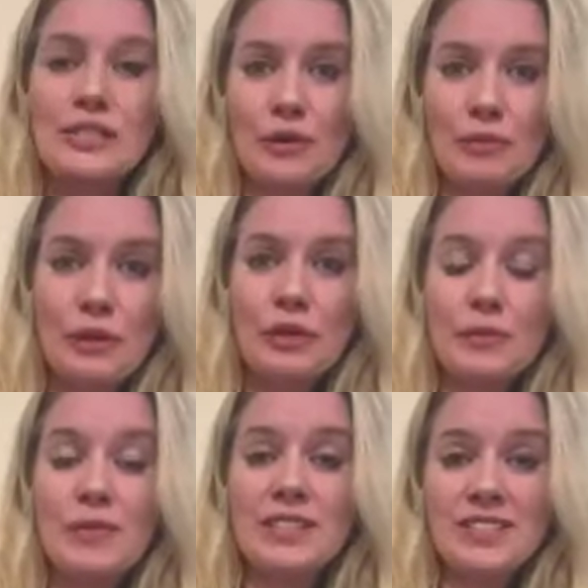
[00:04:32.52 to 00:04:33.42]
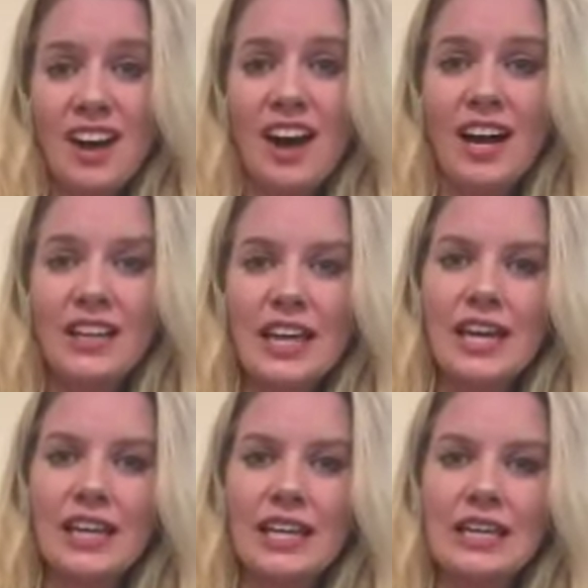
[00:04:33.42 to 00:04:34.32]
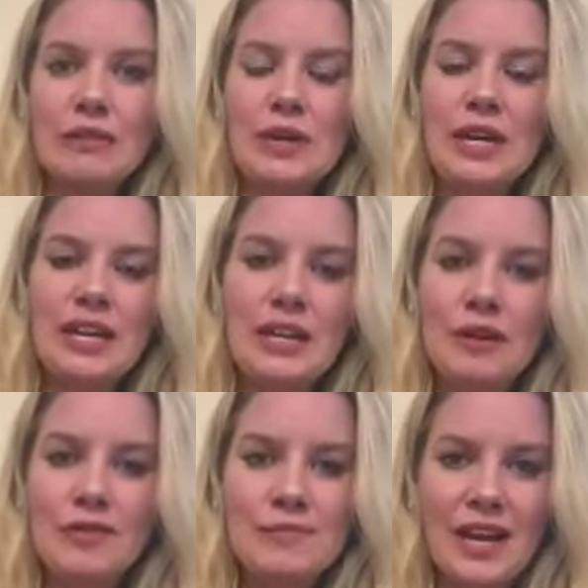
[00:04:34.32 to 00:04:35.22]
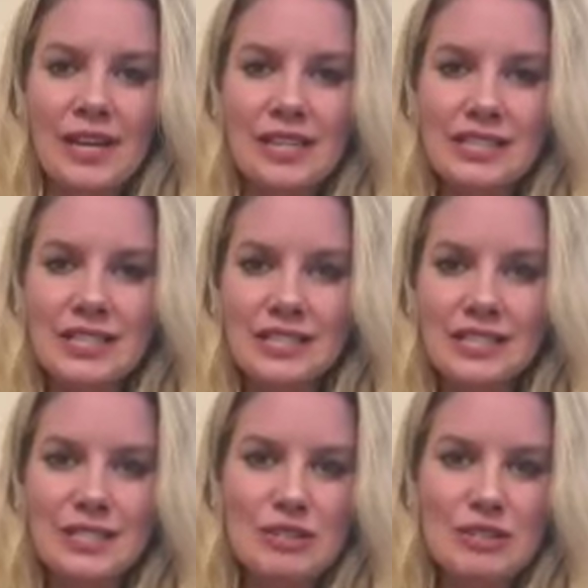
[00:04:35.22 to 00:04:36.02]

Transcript: into a room that is hot. Like it can be anywhere from 96